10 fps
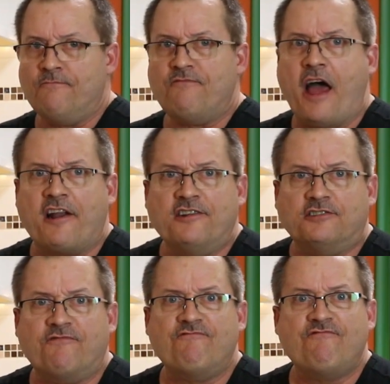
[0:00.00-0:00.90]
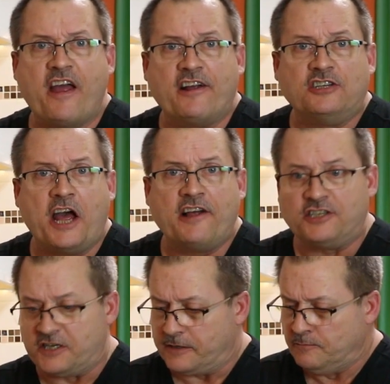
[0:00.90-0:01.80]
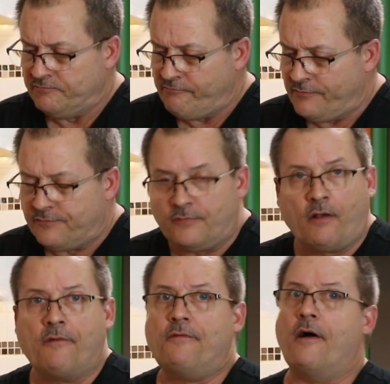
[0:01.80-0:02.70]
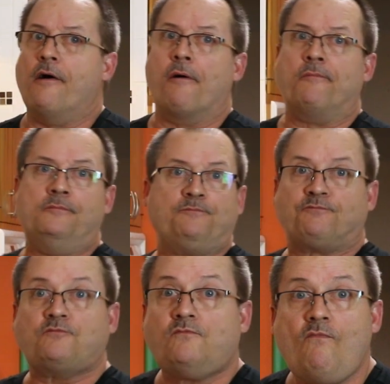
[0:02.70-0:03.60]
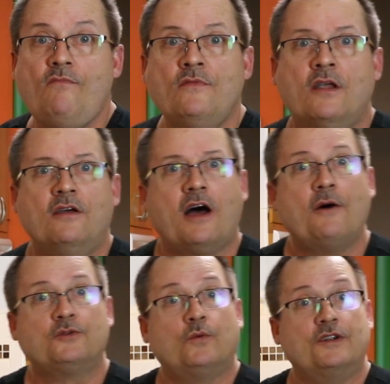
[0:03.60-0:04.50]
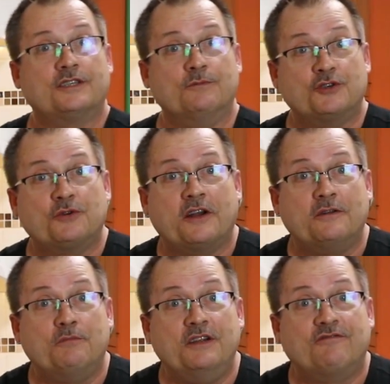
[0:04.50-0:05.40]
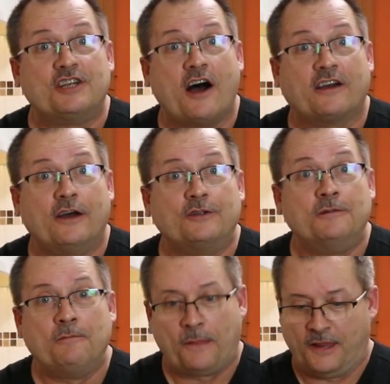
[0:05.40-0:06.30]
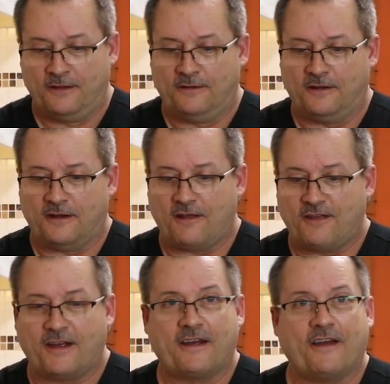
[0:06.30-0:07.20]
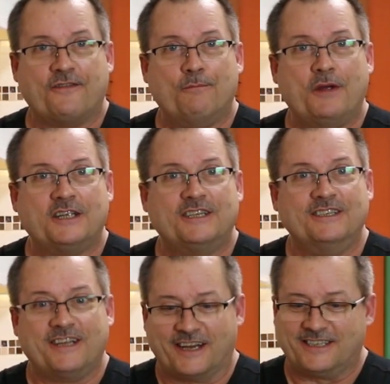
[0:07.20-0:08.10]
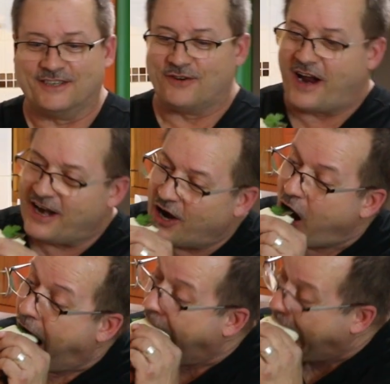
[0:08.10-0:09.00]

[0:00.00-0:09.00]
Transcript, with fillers: That is fantastic. Oh. I was wanting some shredded beef tacos, and I think I got the best in Texas right here.